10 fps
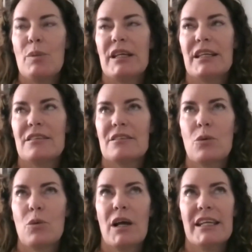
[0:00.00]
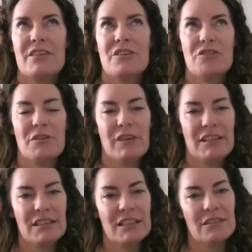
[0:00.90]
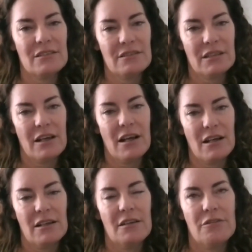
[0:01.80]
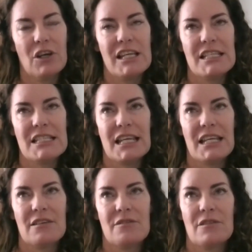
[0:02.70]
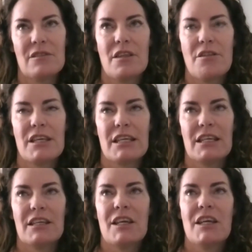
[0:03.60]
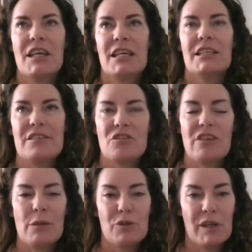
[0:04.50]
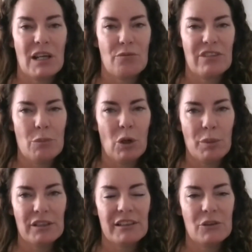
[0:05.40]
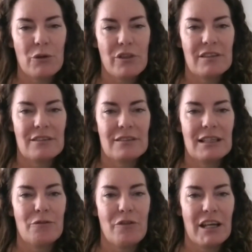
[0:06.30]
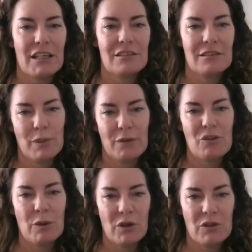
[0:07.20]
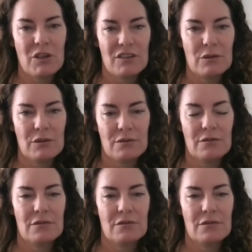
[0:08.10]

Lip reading: But it's quite industry facing, and I find, and I think Instagram has become really popular, and authors love that, being able to post nice